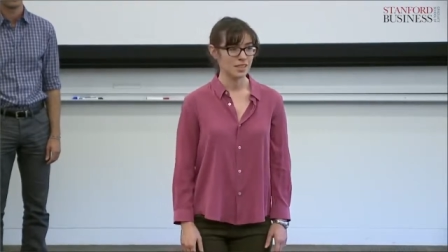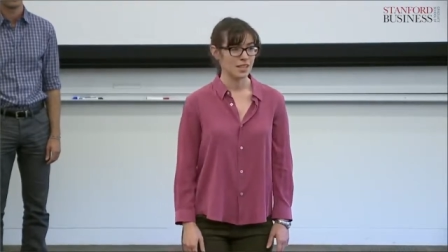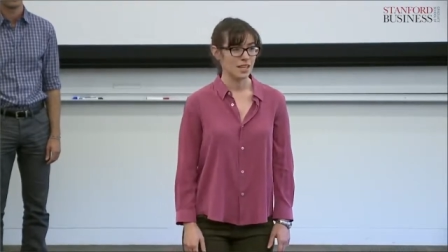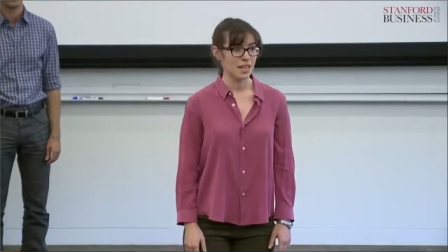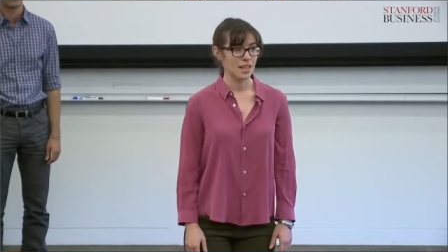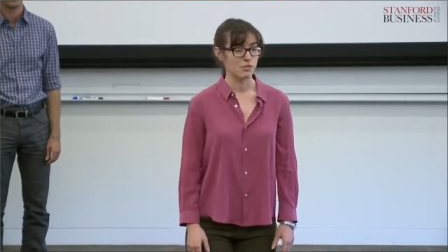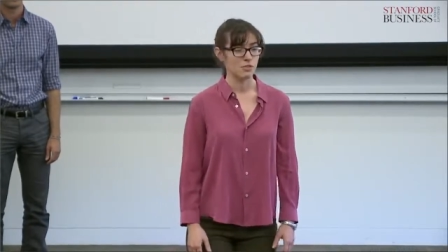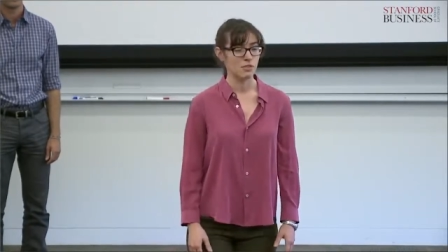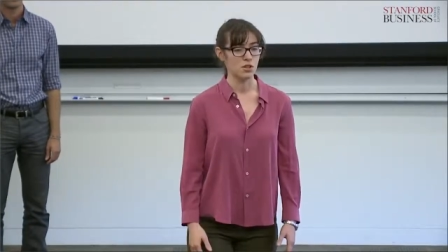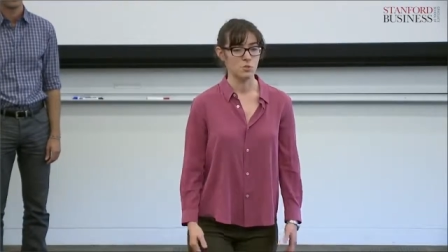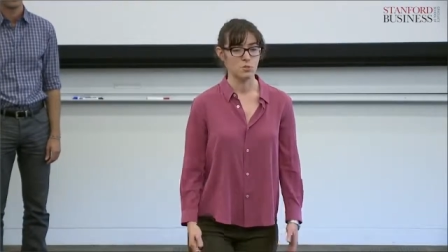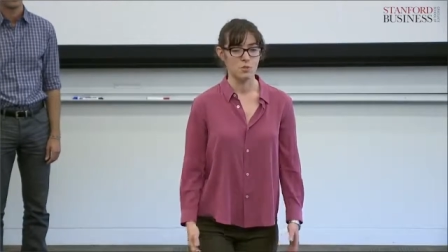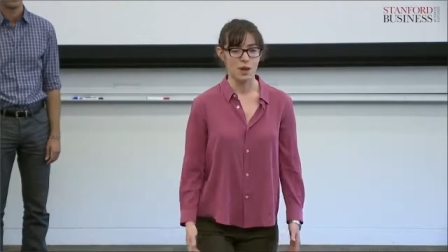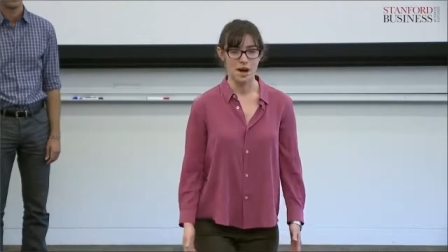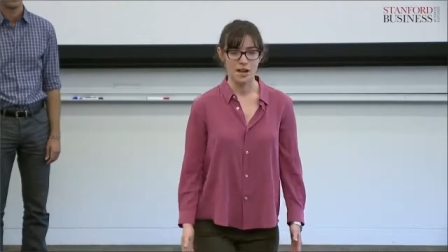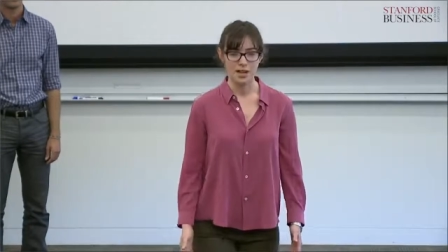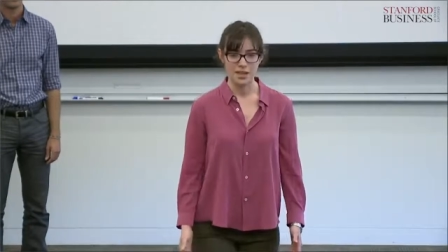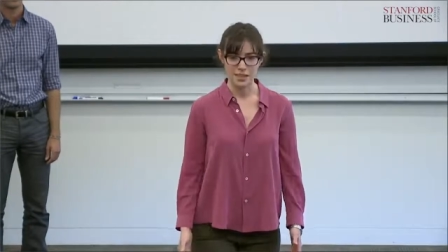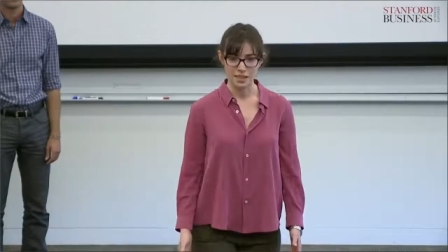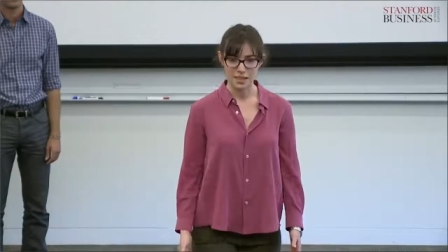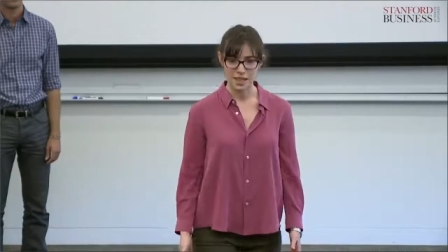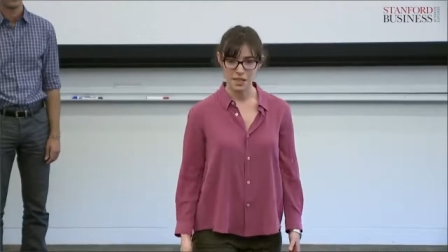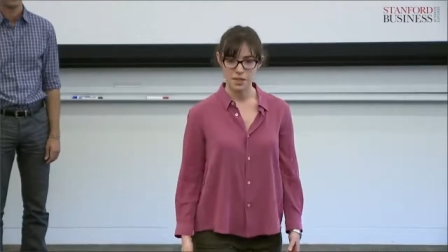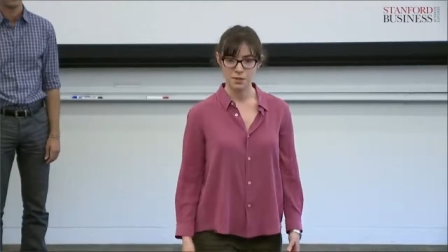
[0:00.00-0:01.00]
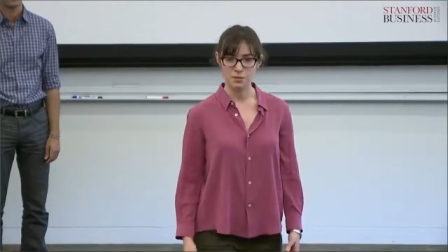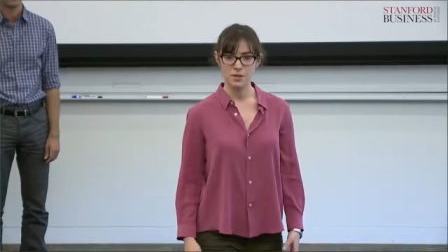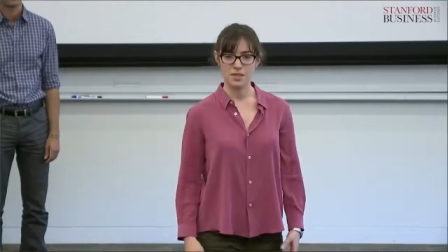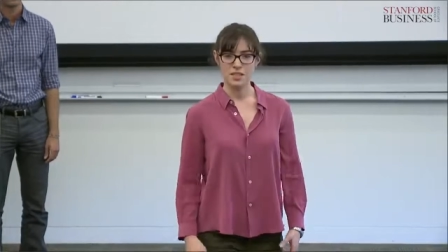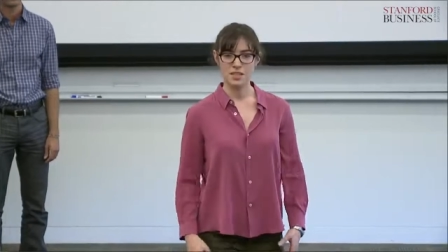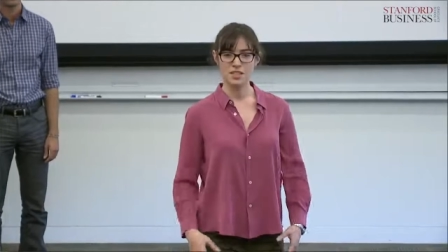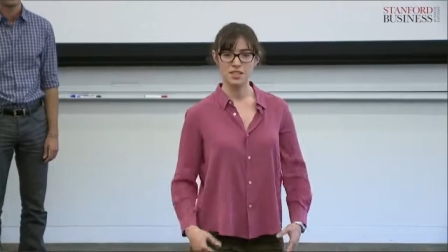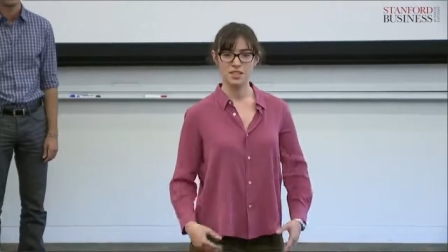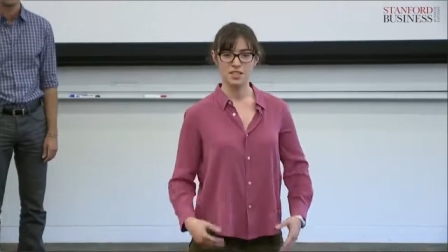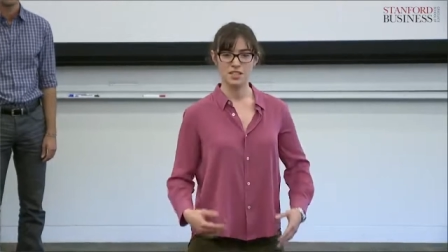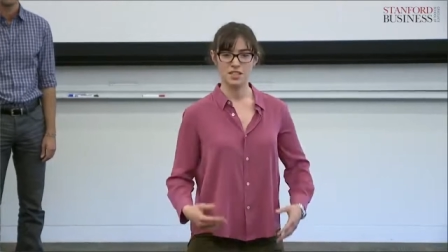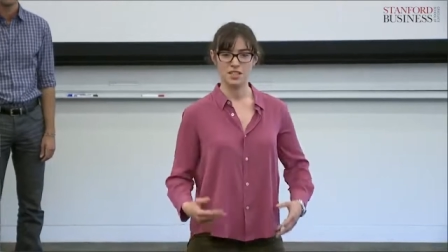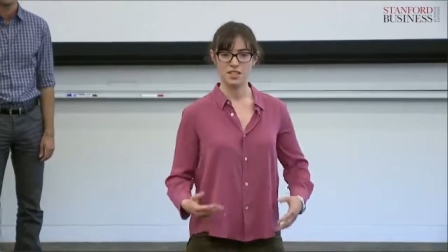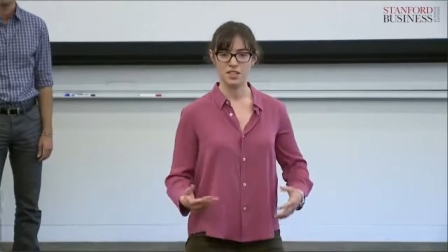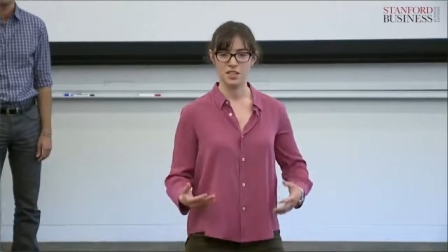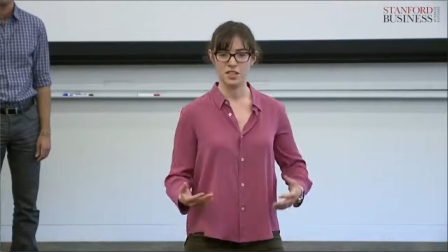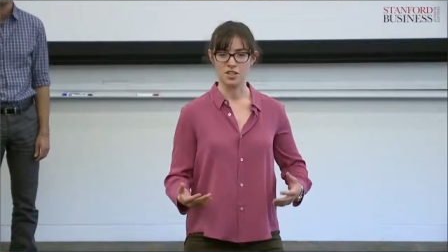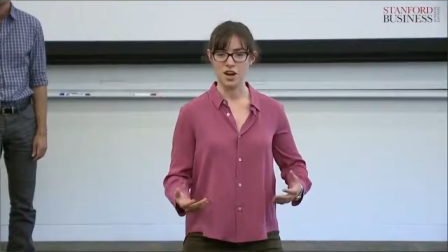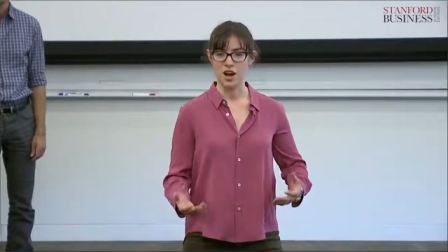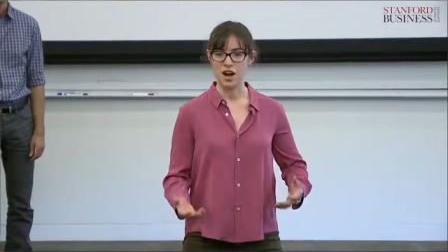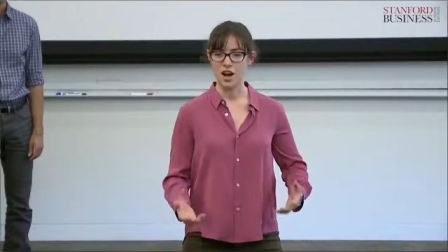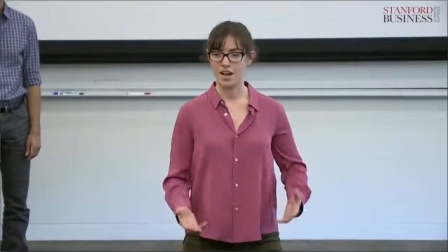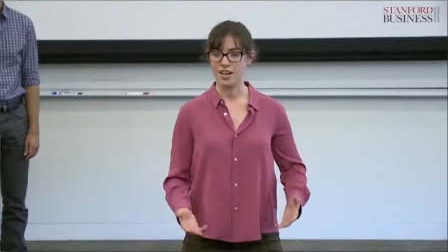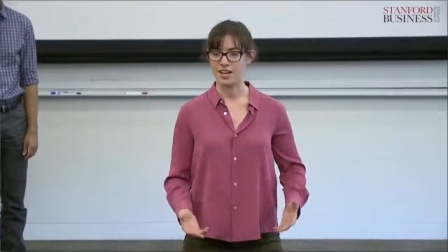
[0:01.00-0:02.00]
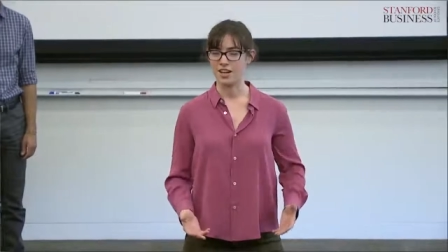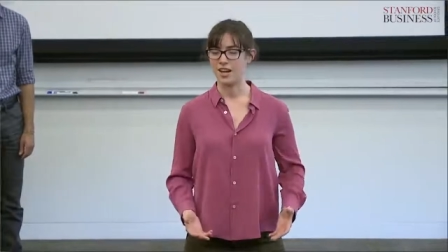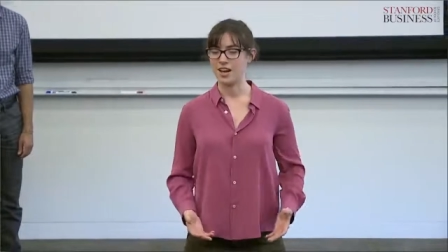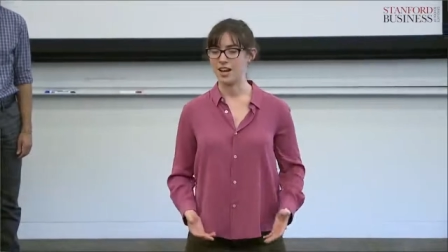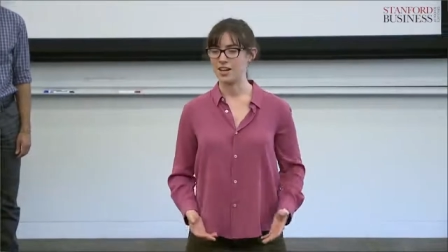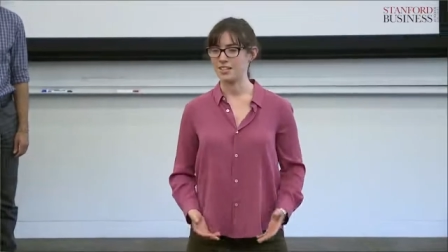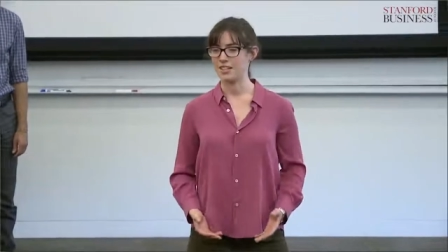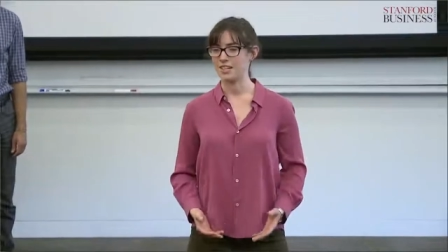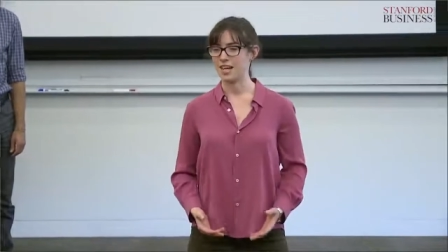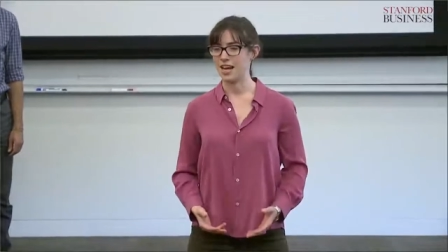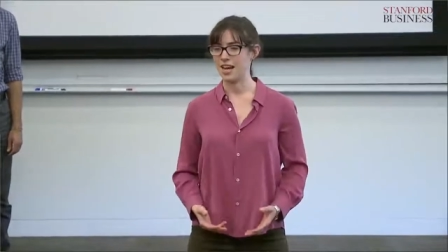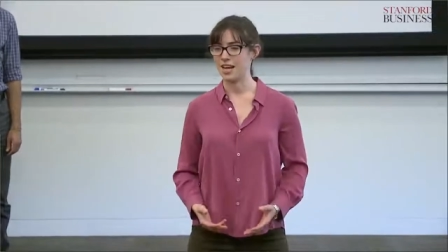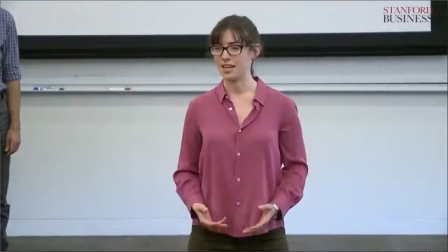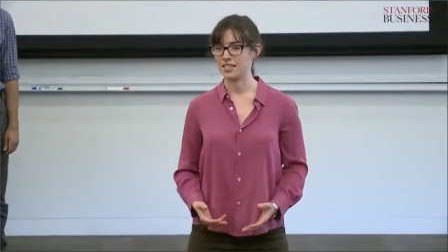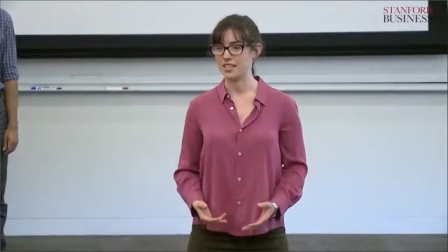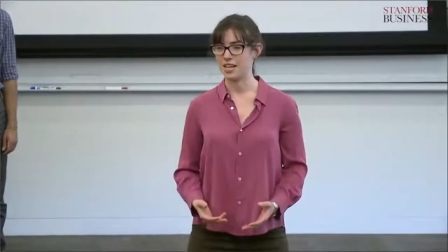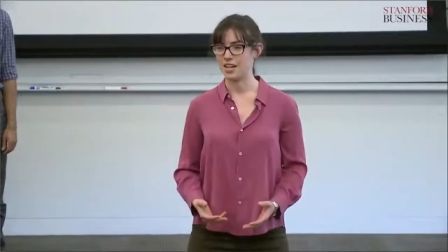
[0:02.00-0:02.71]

If your body language, your eye contact,